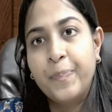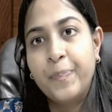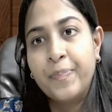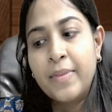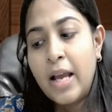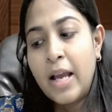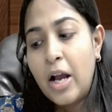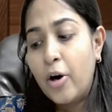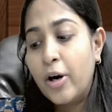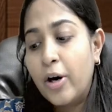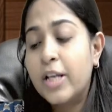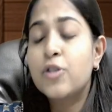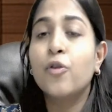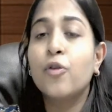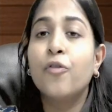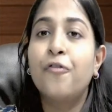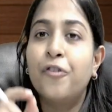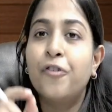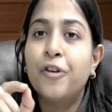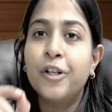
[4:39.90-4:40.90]
Okay, so
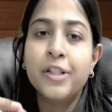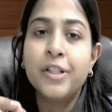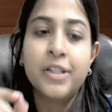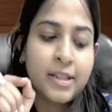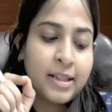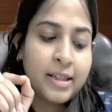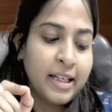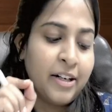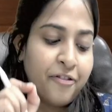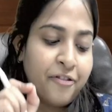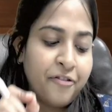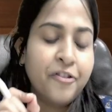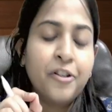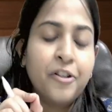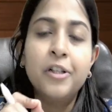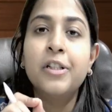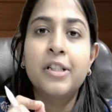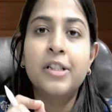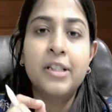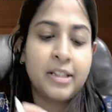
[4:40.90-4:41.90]
first
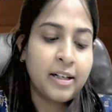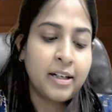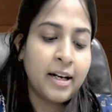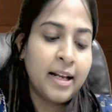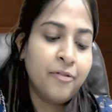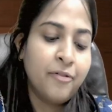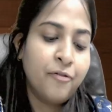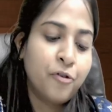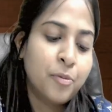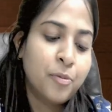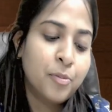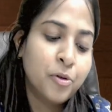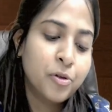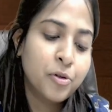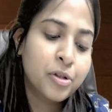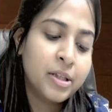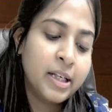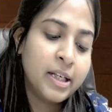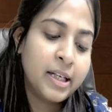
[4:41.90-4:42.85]
and foremost thing